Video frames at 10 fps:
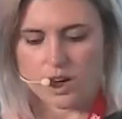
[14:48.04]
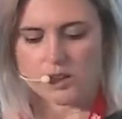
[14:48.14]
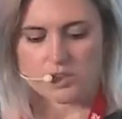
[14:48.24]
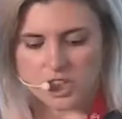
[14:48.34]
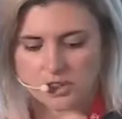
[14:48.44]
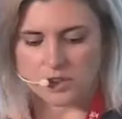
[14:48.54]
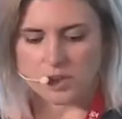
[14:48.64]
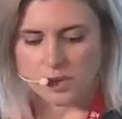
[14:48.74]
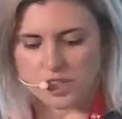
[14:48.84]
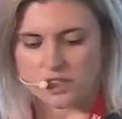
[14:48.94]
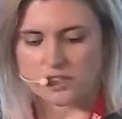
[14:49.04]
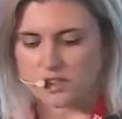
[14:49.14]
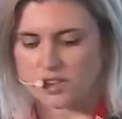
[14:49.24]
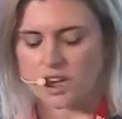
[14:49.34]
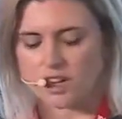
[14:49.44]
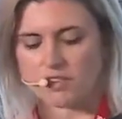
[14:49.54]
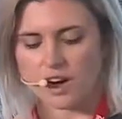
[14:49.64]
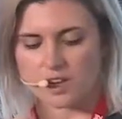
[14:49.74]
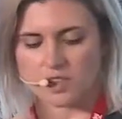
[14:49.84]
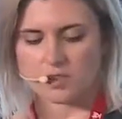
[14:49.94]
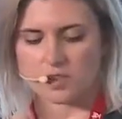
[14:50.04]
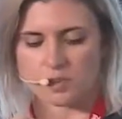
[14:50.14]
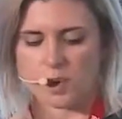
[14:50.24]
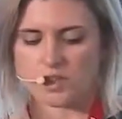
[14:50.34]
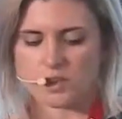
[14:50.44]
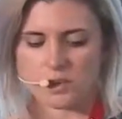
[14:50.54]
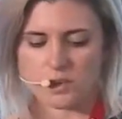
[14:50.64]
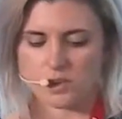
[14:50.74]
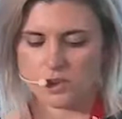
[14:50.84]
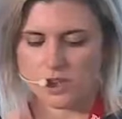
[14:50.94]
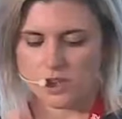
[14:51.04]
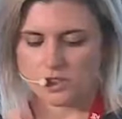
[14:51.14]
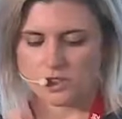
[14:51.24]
And generally, we need to incentivize responsible